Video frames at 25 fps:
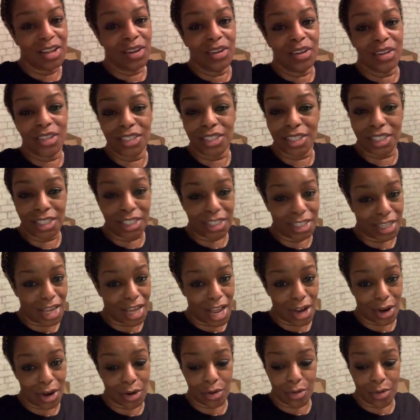Sister
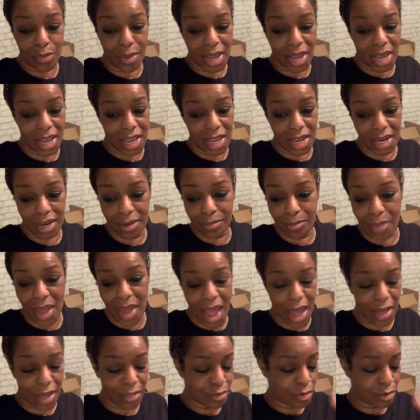gotta go to bed.
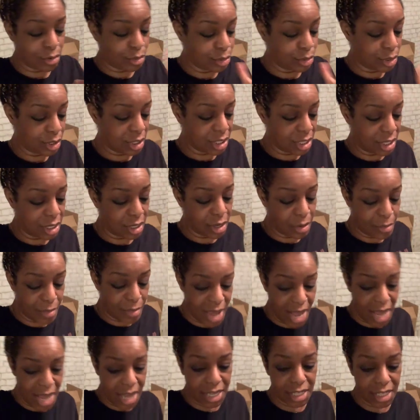Bathroom's still a
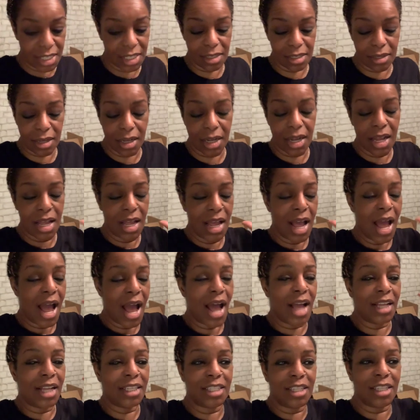mess.
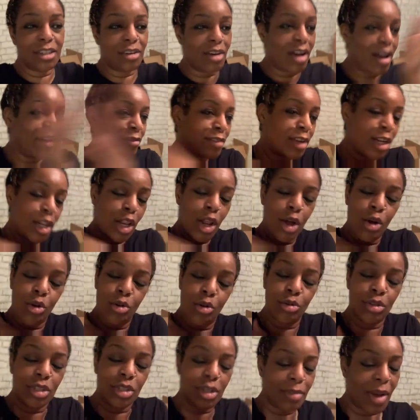I still have
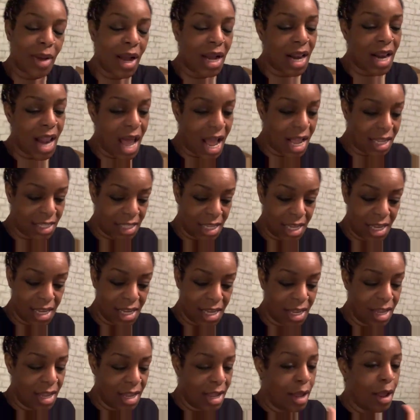clothes in my
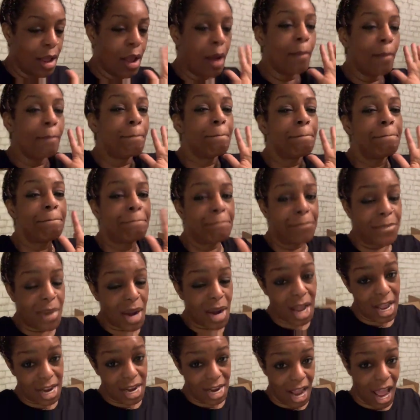closet,
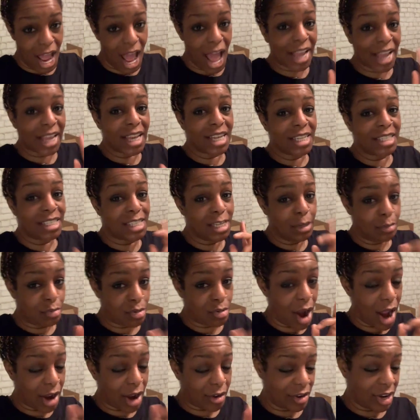but I can see
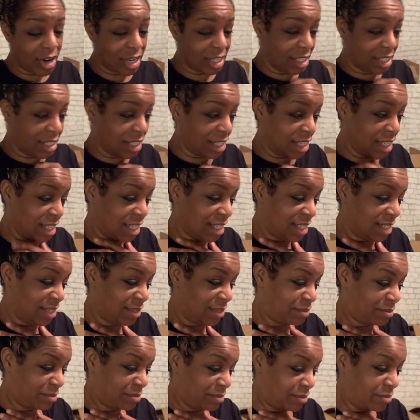progress.
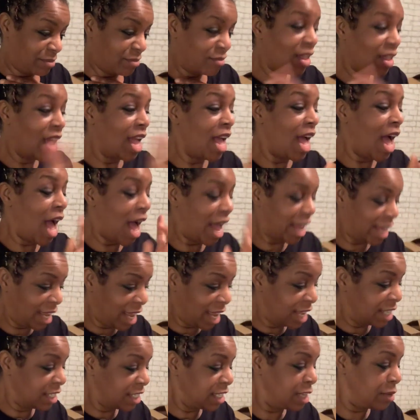I
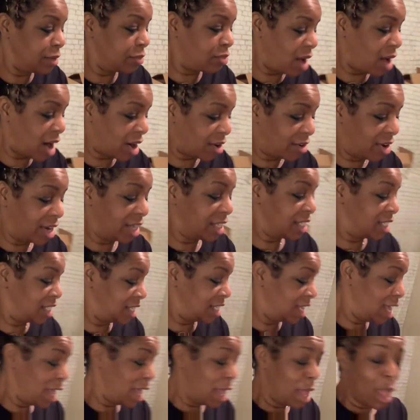can see progress.
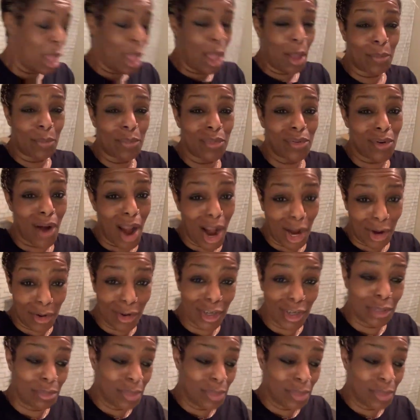And progress